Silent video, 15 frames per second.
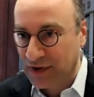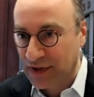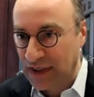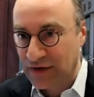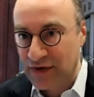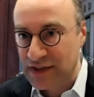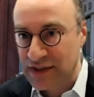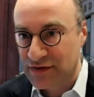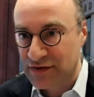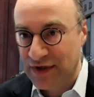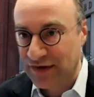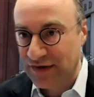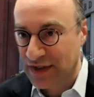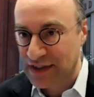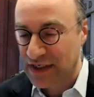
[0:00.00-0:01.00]
increases in
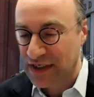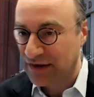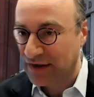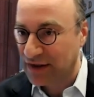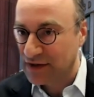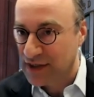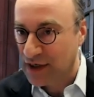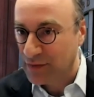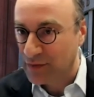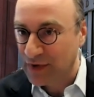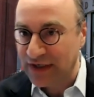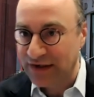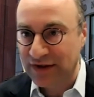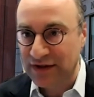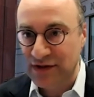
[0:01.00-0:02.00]
regionalization in some
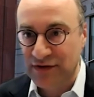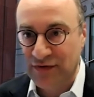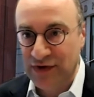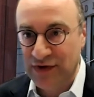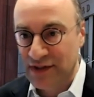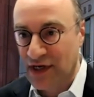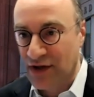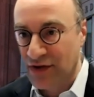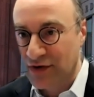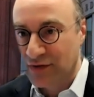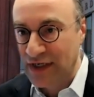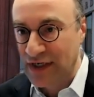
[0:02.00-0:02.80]
regions versus other